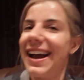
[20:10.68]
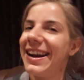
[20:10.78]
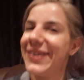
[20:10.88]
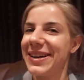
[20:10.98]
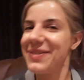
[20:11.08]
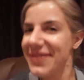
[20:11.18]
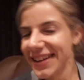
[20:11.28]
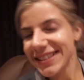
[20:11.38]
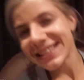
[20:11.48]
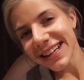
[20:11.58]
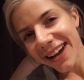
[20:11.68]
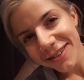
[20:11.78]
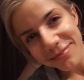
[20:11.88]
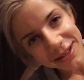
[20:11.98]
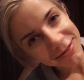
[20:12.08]
Anyway, that's
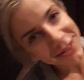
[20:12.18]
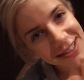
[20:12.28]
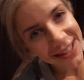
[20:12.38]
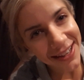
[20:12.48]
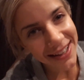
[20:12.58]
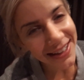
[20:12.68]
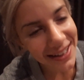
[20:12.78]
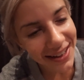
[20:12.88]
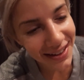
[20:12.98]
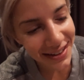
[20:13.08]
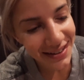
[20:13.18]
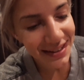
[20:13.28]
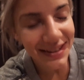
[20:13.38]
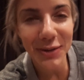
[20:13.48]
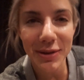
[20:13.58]
kind of me for today. Uh,
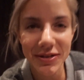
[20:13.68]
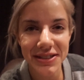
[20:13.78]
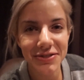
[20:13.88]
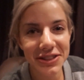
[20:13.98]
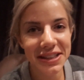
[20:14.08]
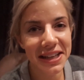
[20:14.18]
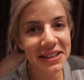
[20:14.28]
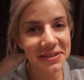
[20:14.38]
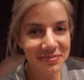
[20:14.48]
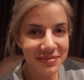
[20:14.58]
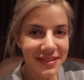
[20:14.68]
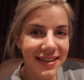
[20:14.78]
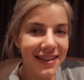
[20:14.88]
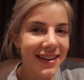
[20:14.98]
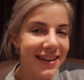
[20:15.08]
a little bit of a different day.
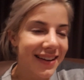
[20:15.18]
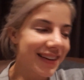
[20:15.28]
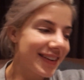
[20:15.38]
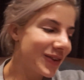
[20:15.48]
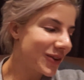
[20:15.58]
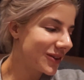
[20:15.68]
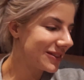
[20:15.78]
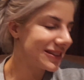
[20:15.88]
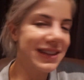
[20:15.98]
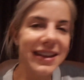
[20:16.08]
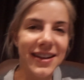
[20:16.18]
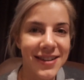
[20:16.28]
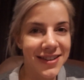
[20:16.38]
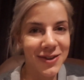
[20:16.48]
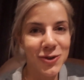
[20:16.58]
Not
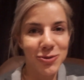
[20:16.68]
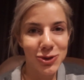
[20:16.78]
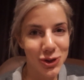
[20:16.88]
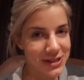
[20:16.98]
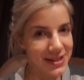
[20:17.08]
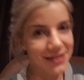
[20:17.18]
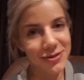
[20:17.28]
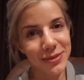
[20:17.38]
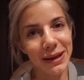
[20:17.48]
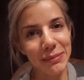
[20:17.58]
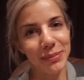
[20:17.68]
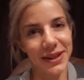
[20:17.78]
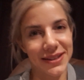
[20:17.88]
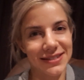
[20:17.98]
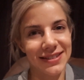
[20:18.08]
uh, a normal Tuesday for me,
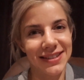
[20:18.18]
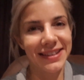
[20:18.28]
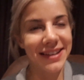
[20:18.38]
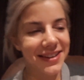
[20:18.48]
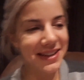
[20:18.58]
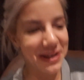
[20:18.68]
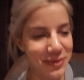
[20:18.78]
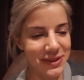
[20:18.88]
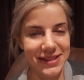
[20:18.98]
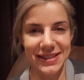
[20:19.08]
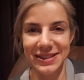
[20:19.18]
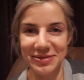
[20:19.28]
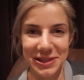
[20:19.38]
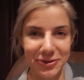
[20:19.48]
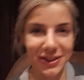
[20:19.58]
but it was
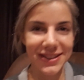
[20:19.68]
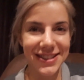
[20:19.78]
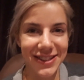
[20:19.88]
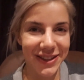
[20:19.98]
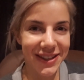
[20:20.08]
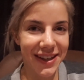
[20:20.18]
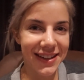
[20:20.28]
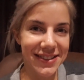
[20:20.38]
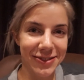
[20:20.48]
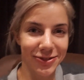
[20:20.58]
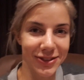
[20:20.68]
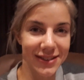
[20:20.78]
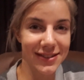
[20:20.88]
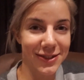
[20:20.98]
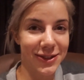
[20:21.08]
different, so I guess different
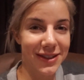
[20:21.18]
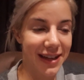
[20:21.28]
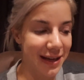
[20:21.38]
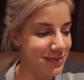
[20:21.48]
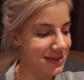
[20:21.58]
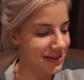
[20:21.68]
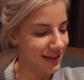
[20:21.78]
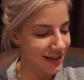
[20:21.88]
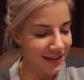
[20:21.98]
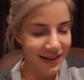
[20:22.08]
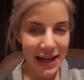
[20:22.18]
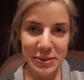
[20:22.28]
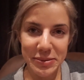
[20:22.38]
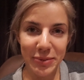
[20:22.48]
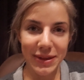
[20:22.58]
is good. Keeps
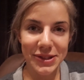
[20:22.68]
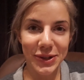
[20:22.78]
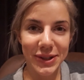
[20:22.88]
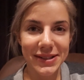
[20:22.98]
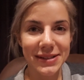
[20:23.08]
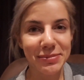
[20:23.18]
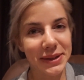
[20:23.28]
keeps me on my toes.